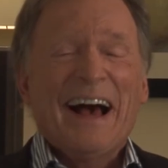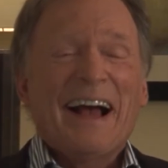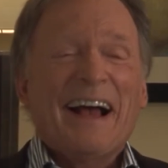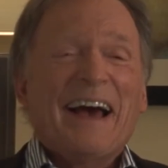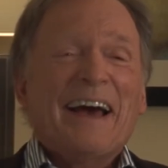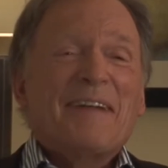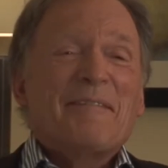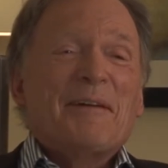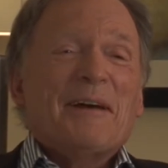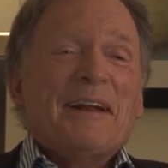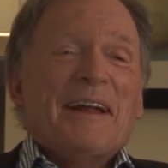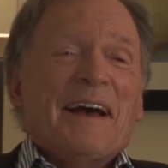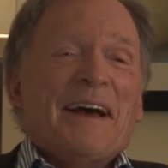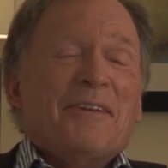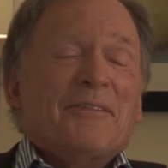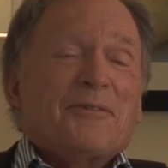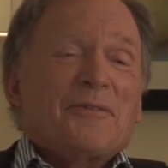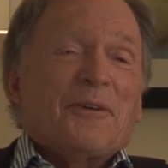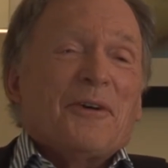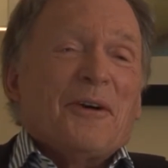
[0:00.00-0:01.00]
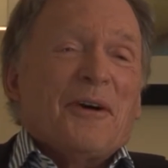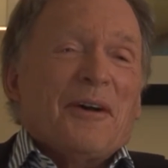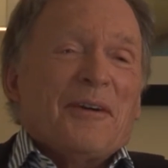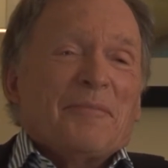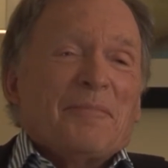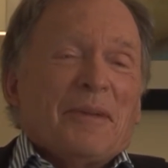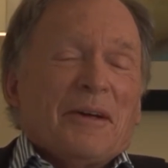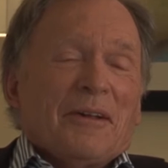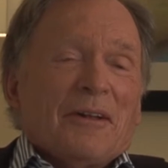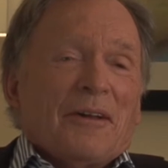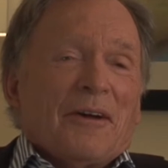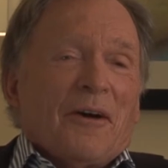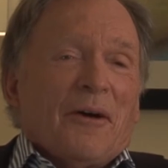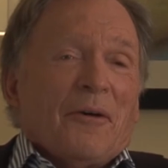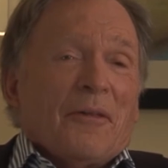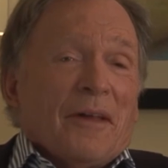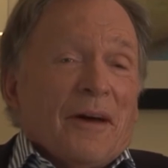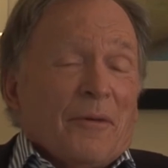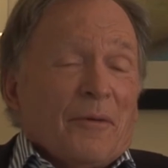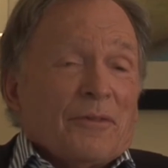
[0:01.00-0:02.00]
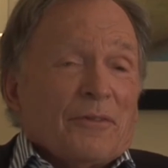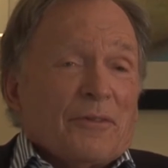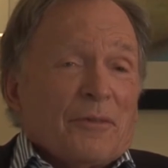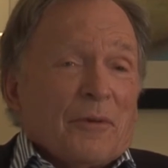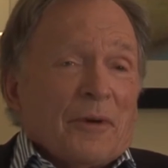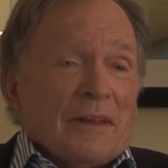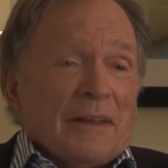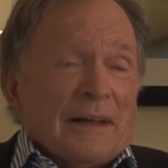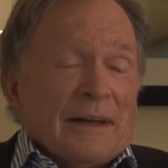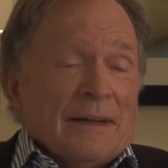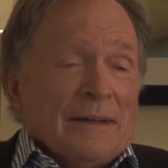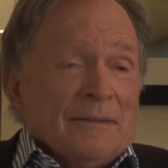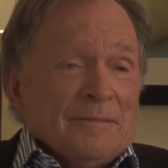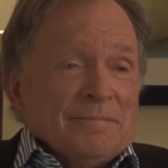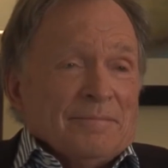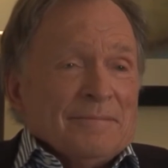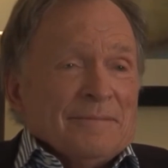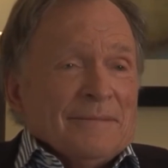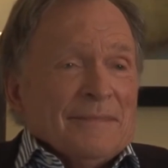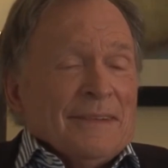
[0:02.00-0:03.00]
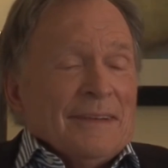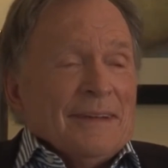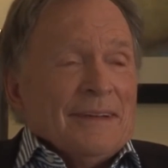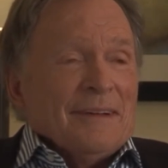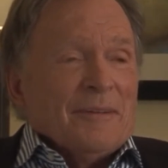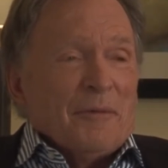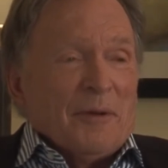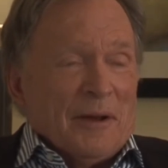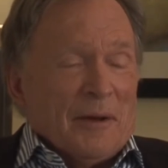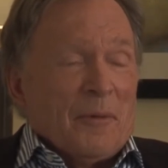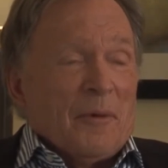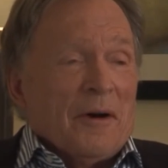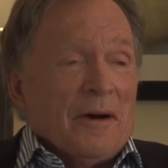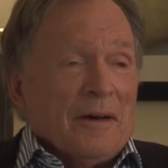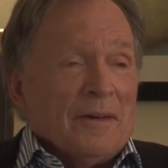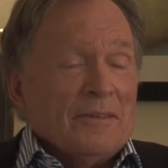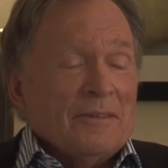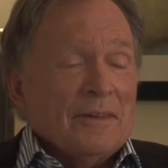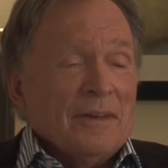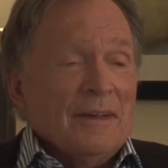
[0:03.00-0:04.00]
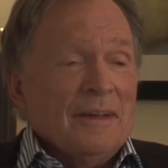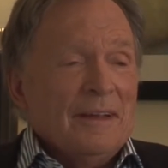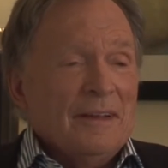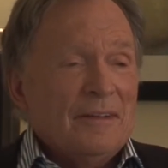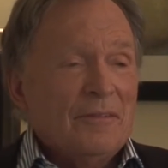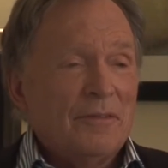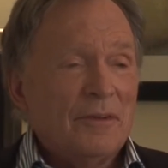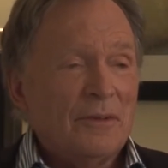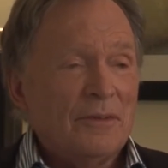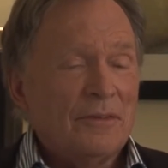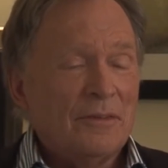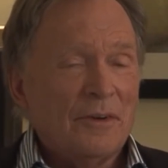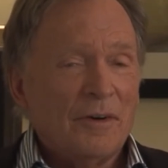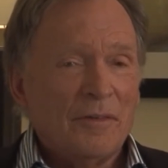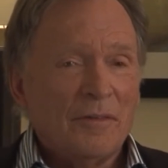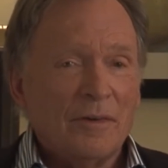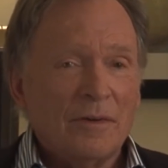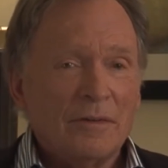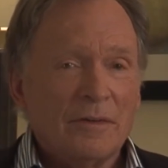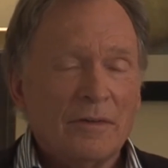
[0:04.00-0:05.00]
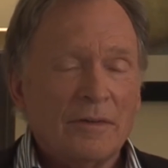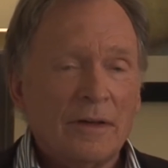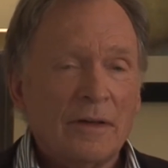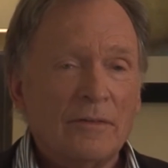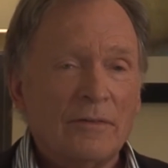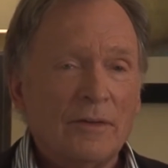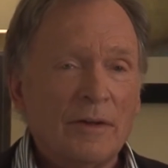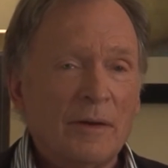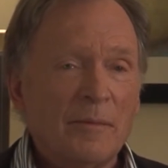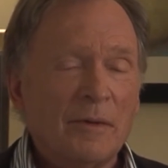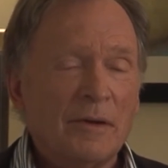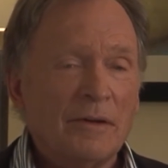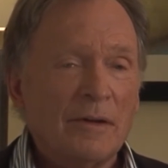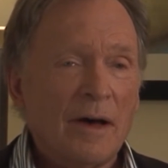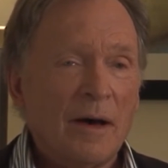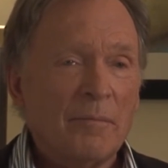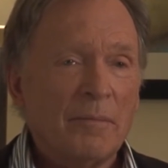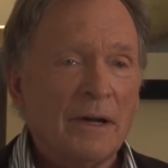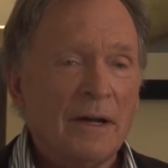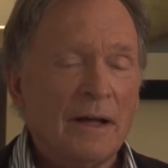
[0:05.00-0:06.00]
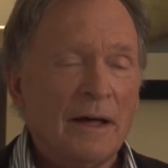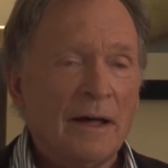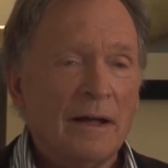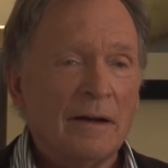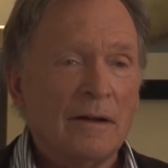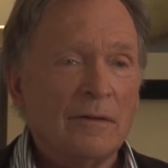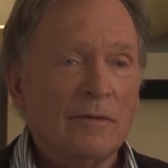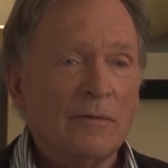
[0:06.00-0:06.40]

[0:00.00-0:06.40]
I got to be an extra on Bilko. That was thrilling. really was. Phil Silvers, because I'd seen him in Top Banana